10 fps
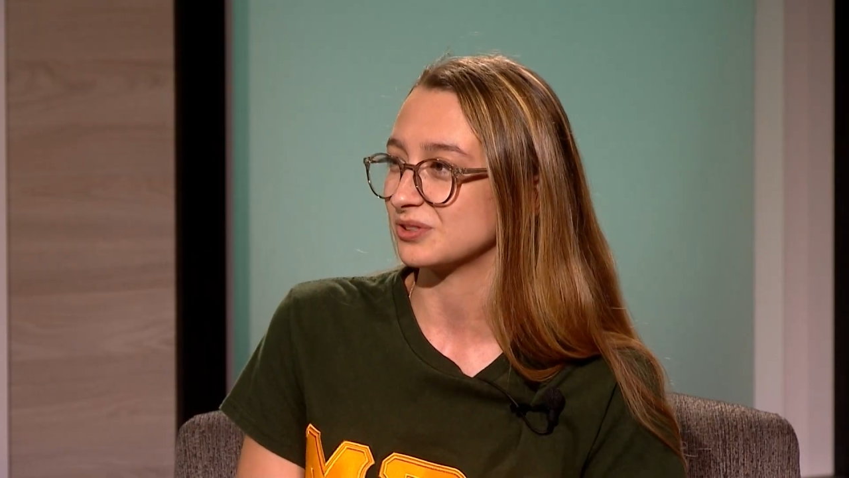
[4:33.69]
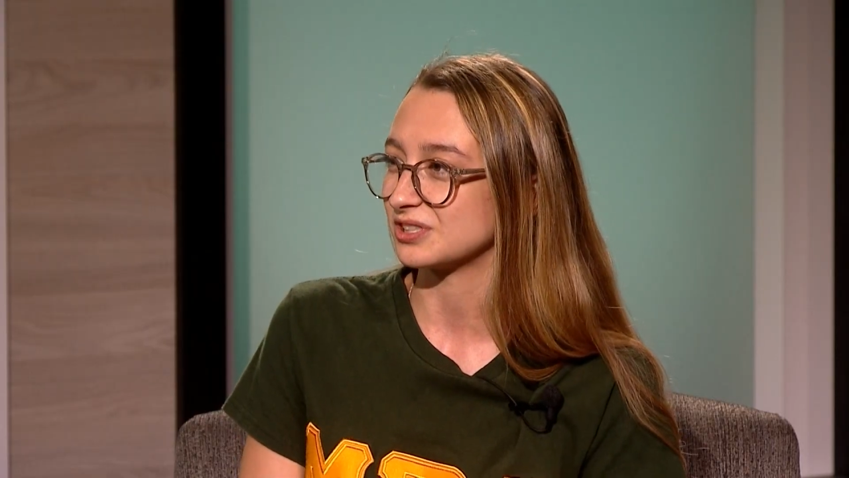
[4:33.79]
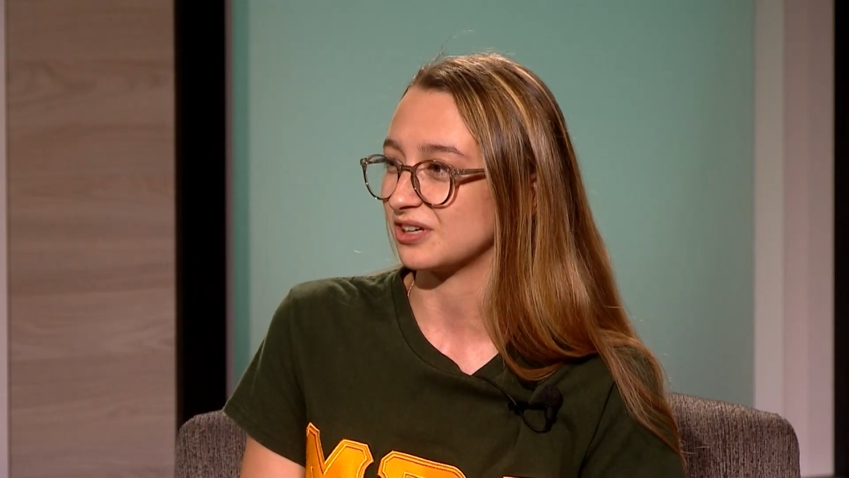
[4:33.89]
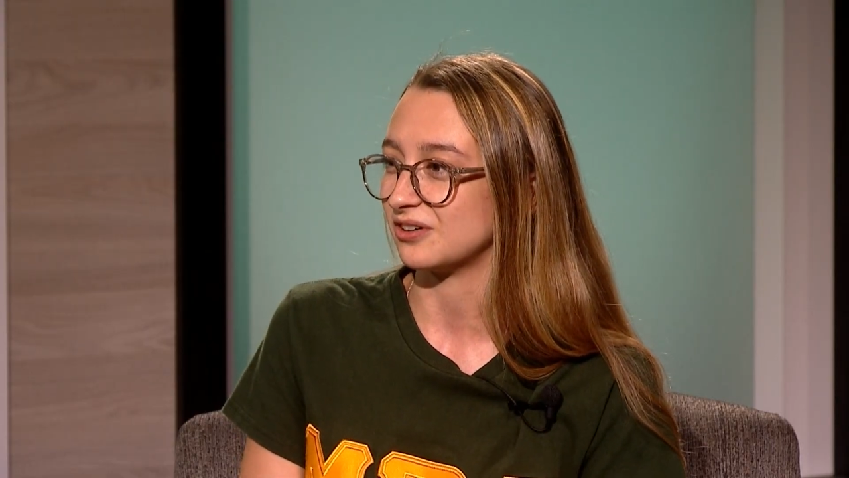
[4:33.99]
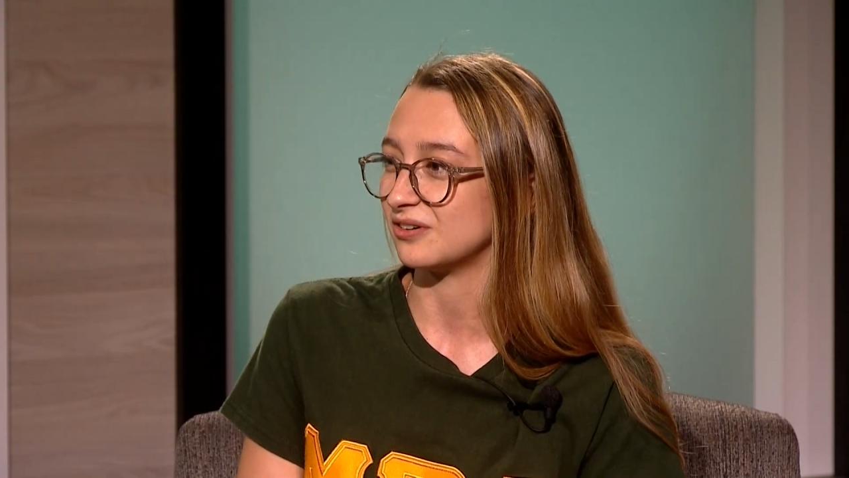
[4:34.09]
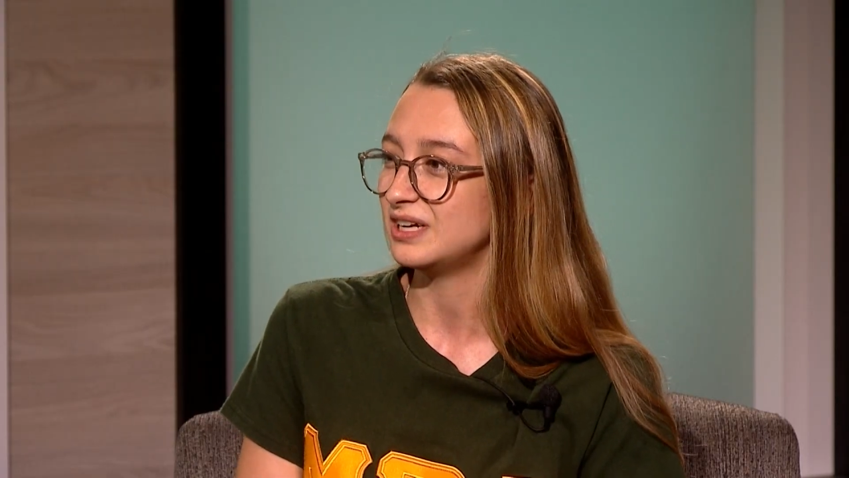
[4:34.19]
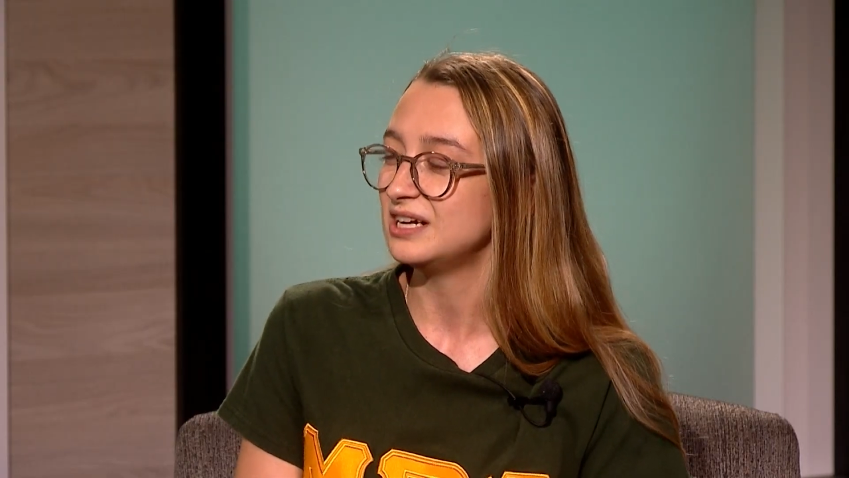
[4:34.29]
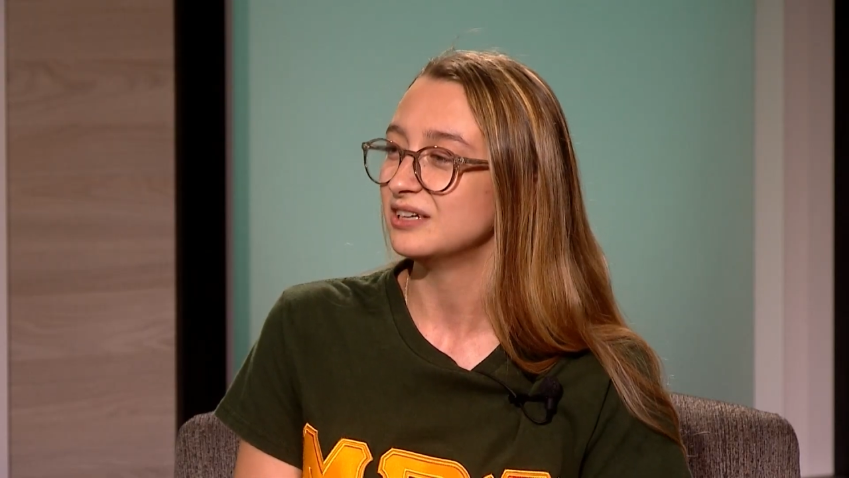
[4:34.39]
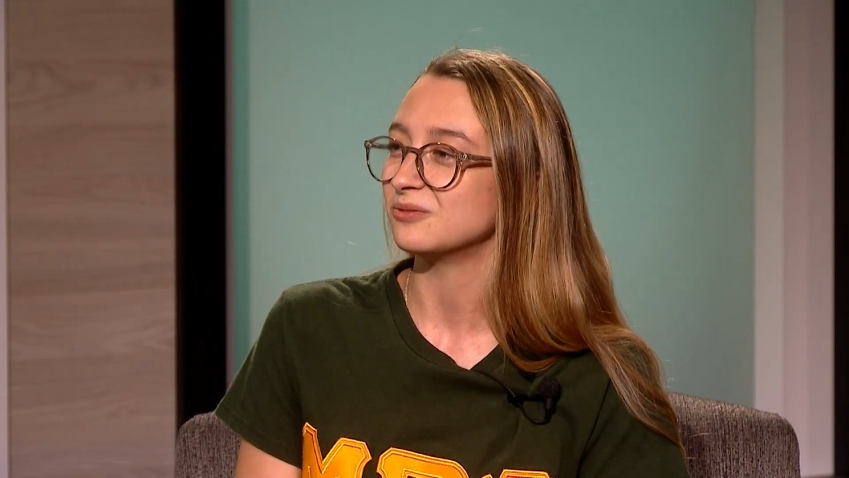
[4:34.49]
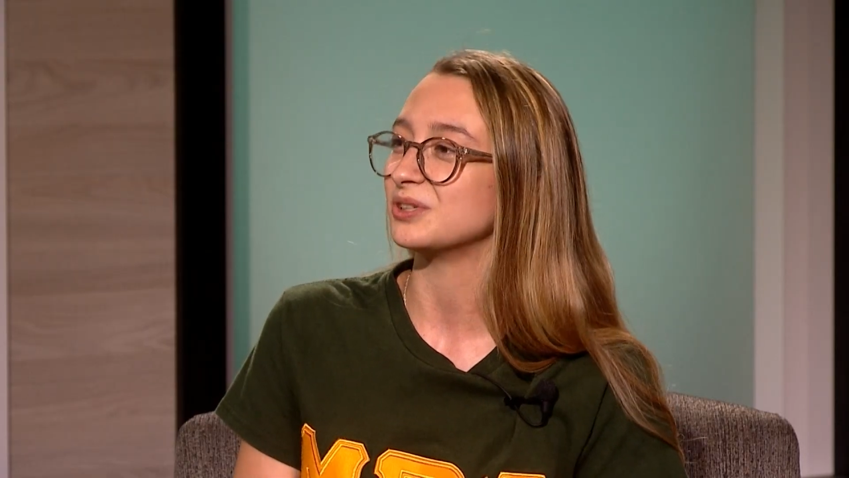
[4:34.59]
So
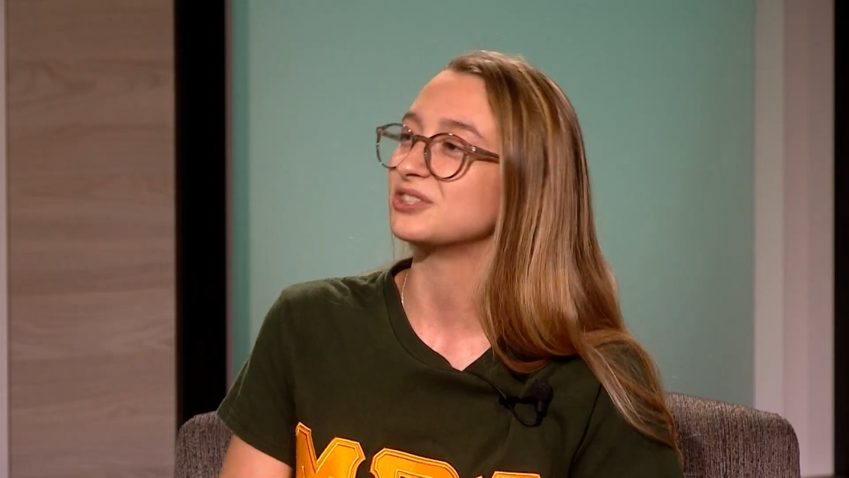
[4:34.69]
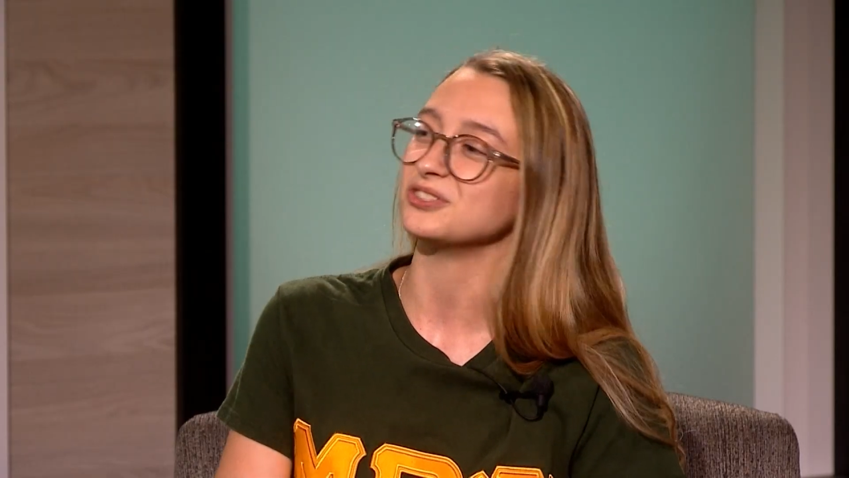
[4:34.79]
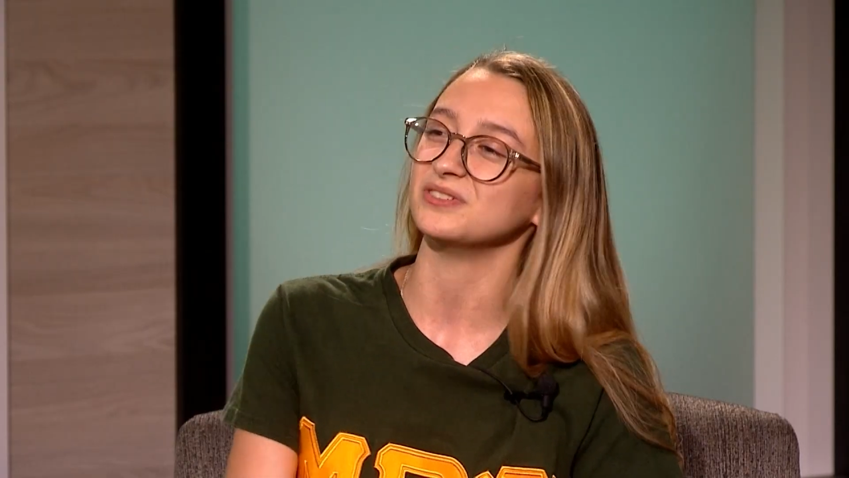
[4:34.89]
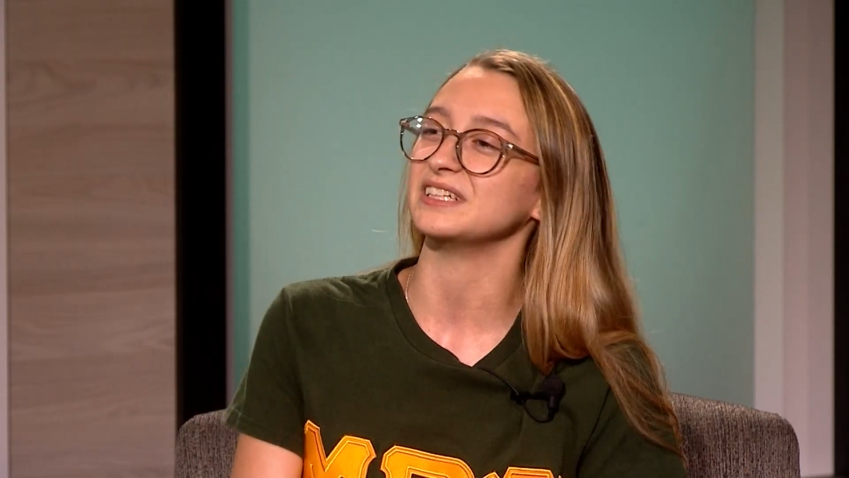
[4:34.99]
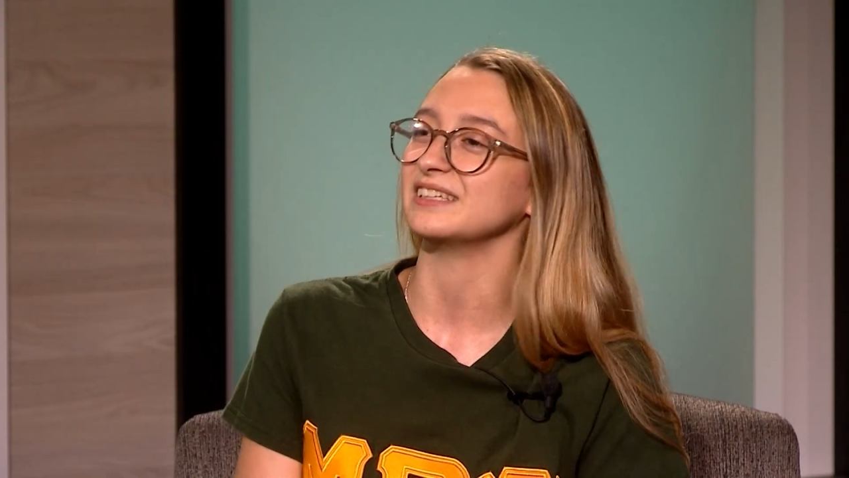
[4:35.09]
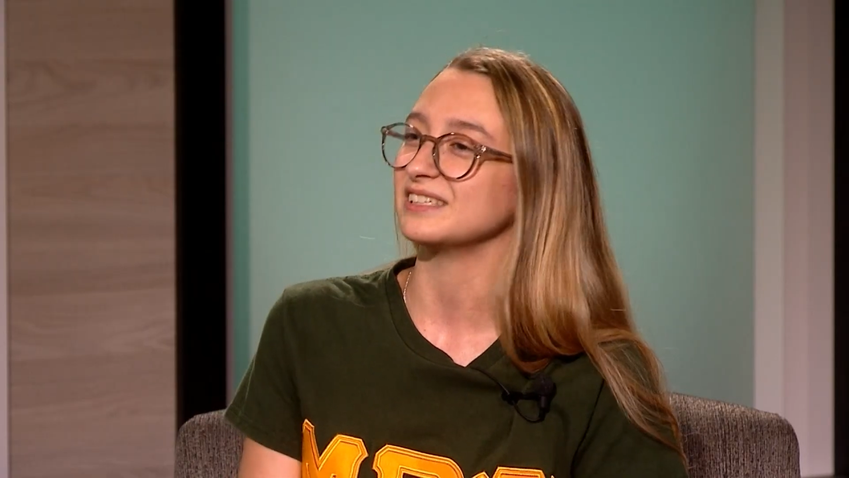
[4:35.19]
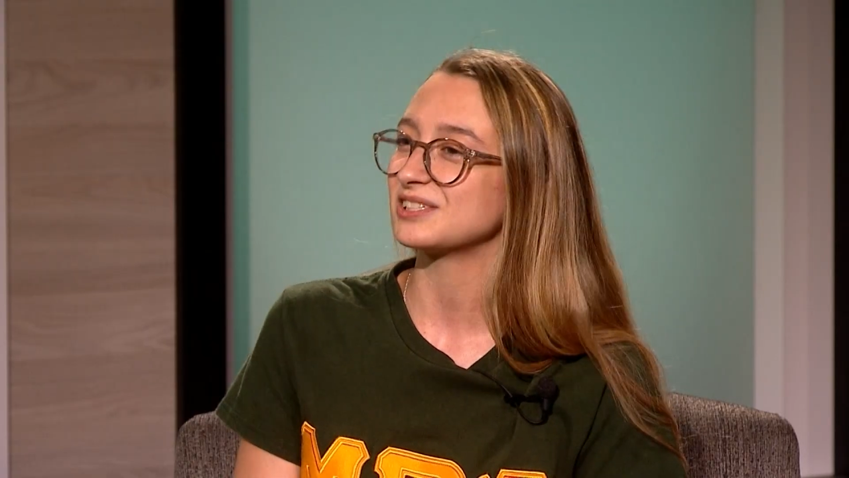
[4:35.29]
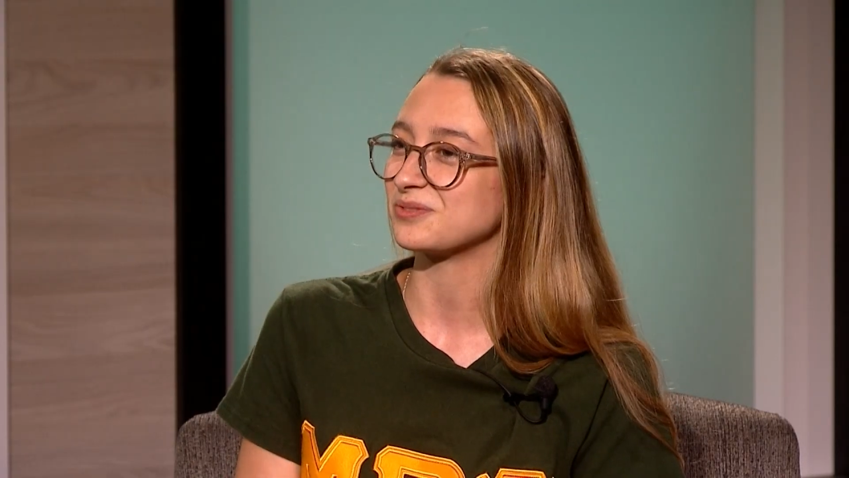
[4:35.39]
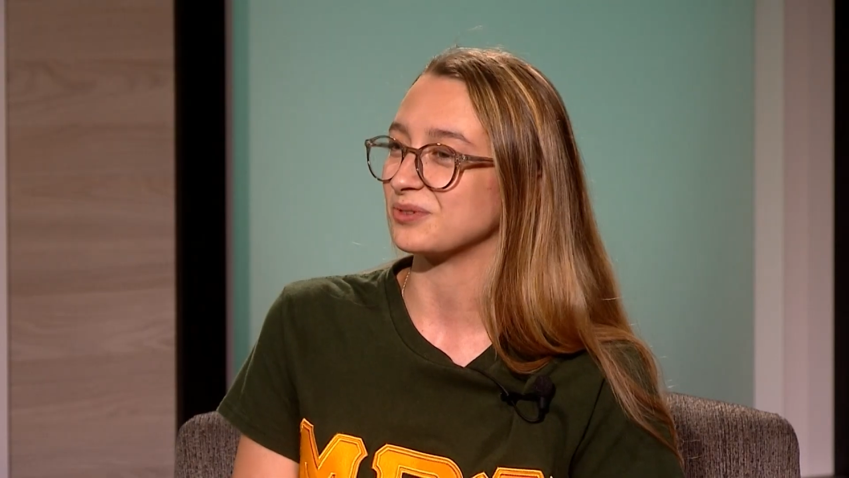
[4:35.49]
with doing this,